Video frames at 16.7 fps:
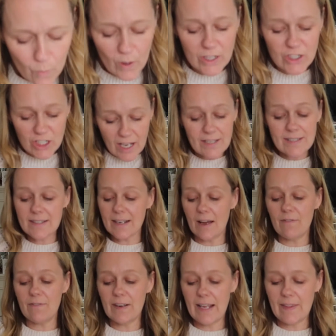were just
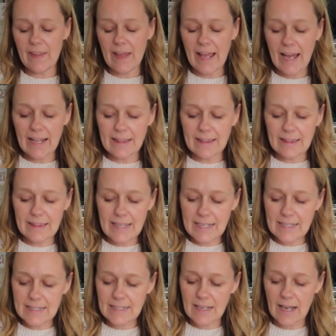lovely. They had
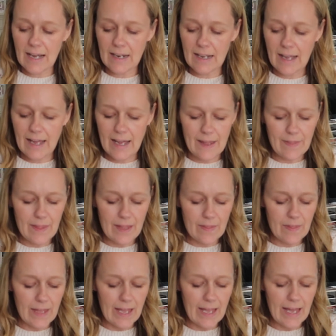this colour and
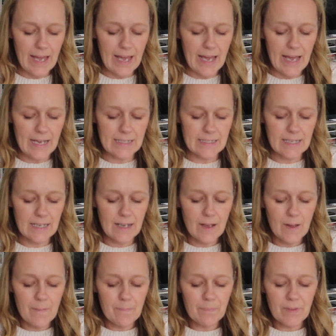then they had
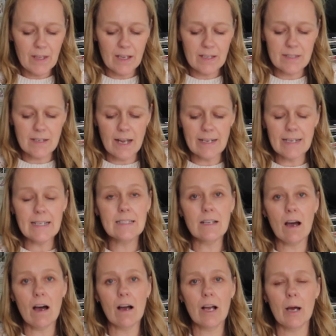a slightly
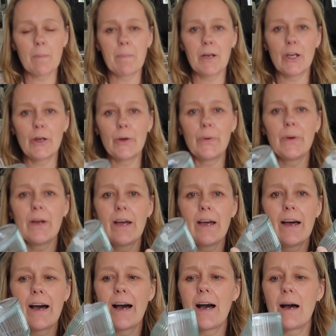darker blue,
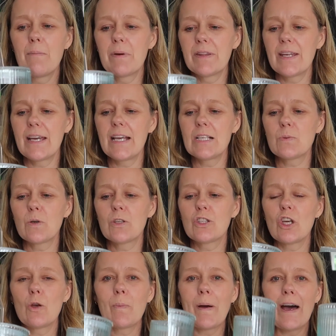but these were
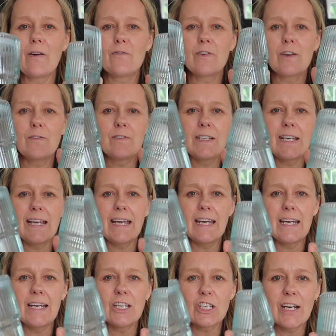£2.50
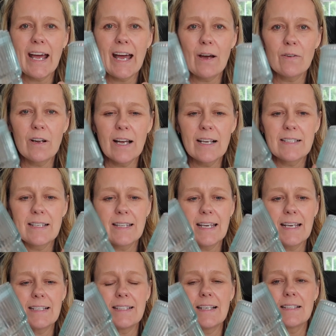each. And how nice are
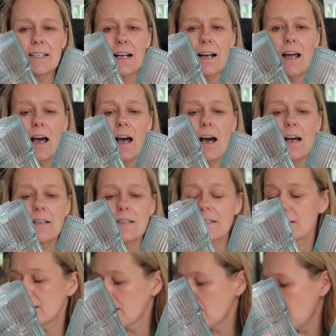these? These are
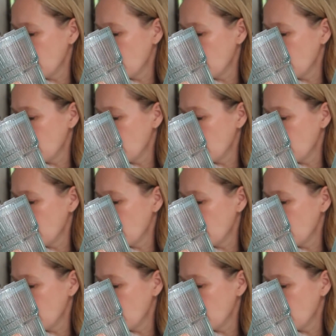glass,